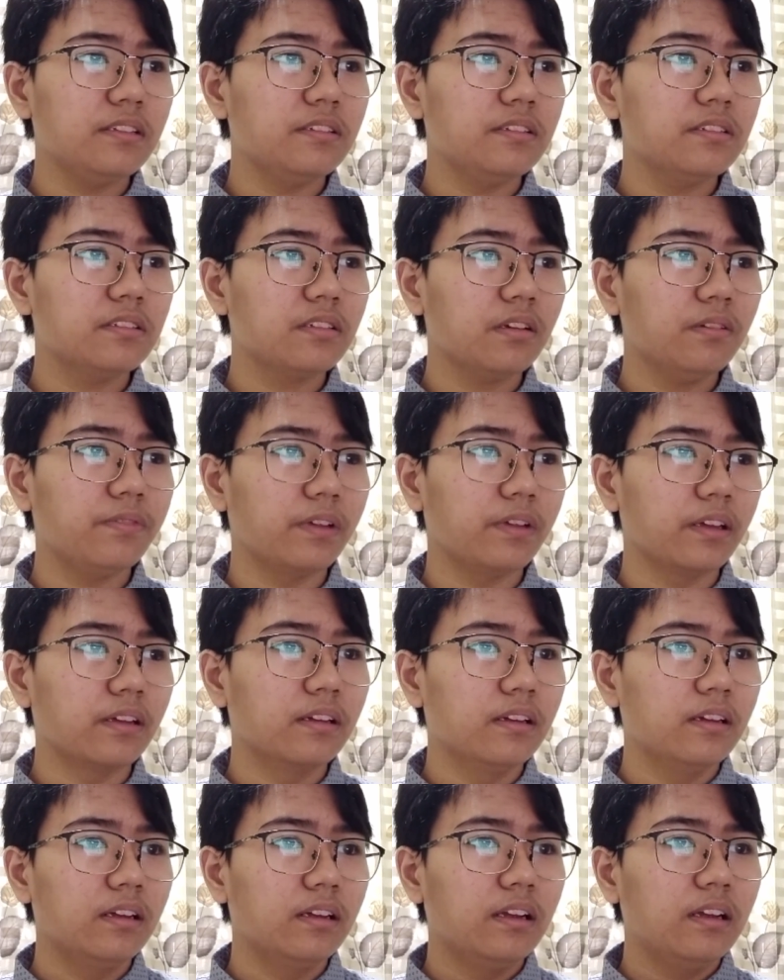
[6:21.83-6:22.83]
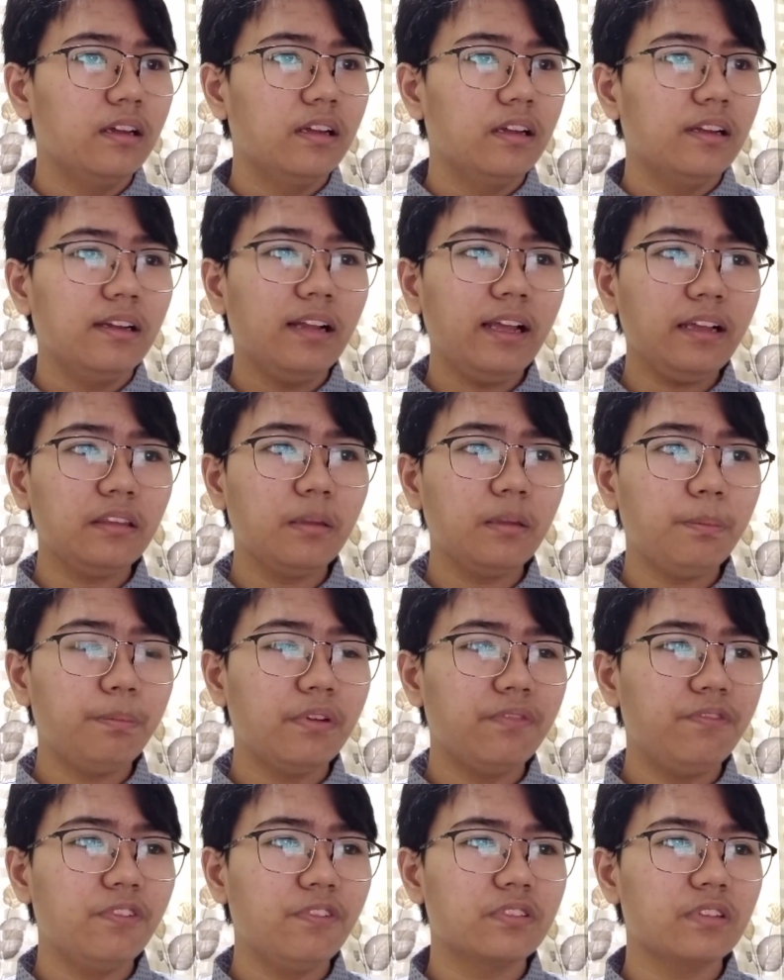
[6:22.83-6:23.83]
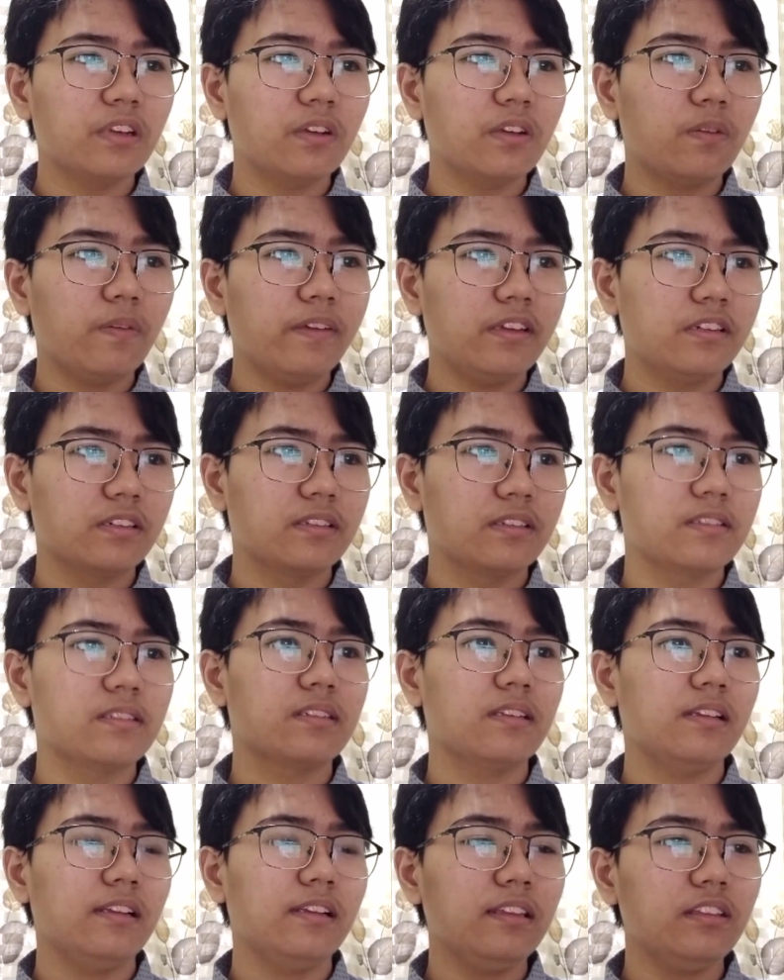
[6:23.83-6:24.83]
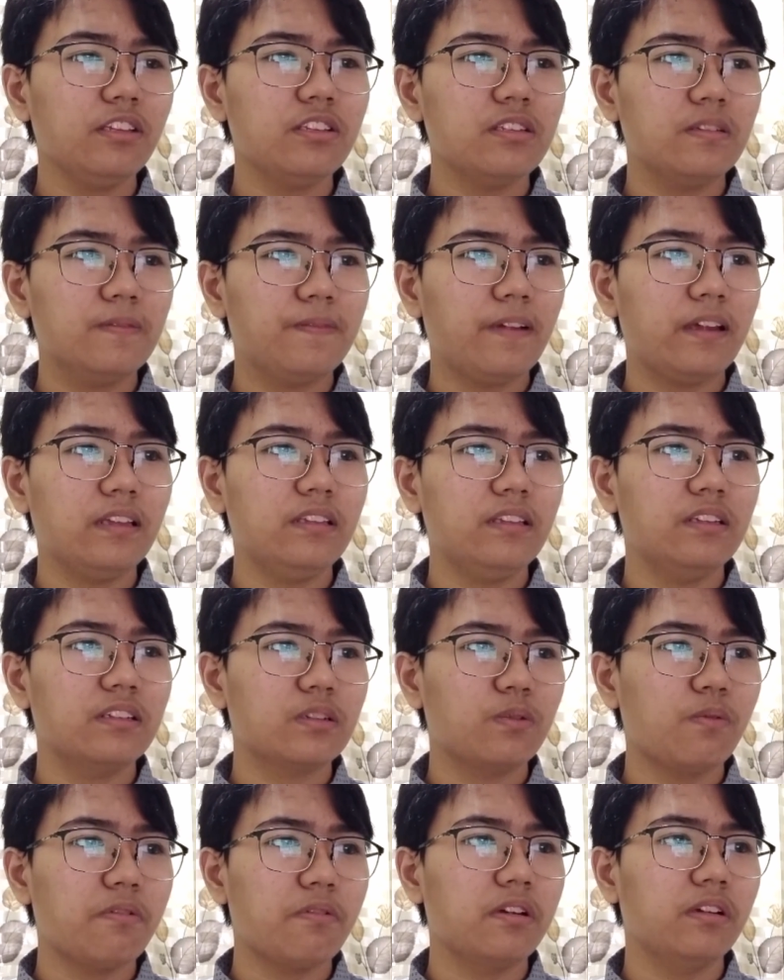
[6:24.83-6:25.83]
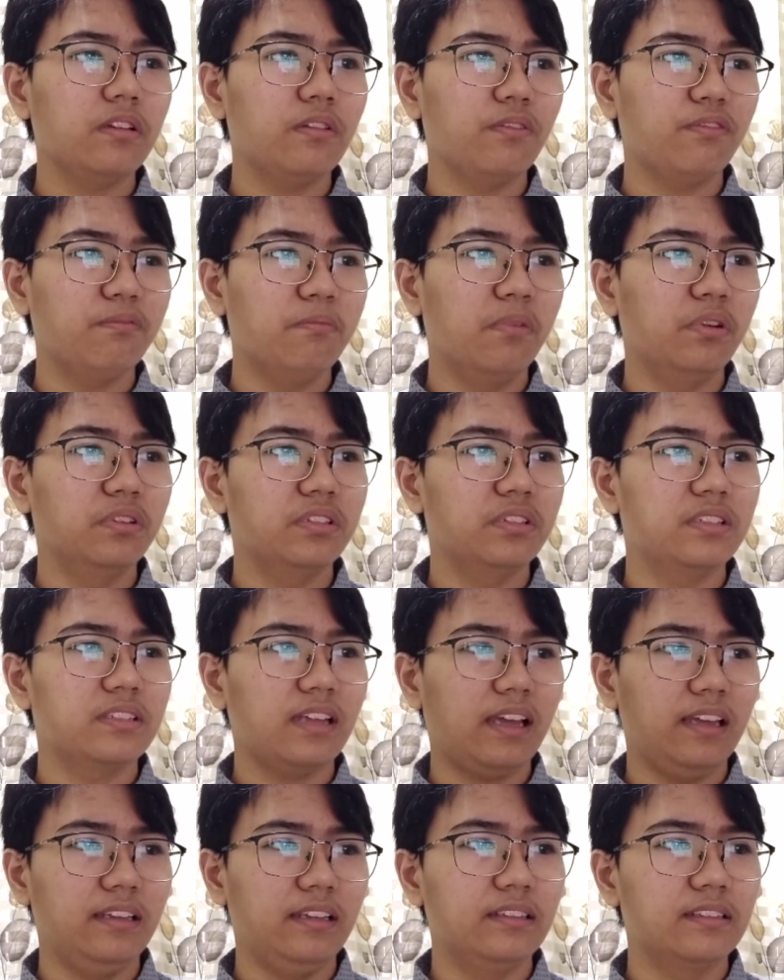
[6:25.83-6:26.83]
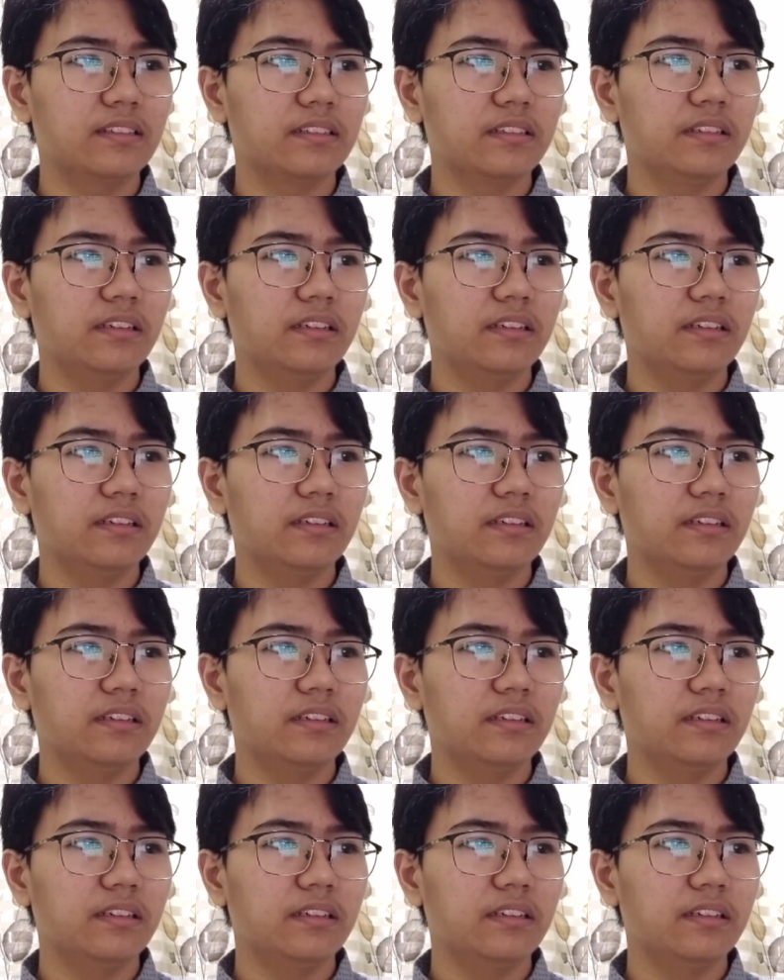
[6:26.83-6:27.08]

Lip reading: solving. Like the previous equations, let us find the square root of both sides.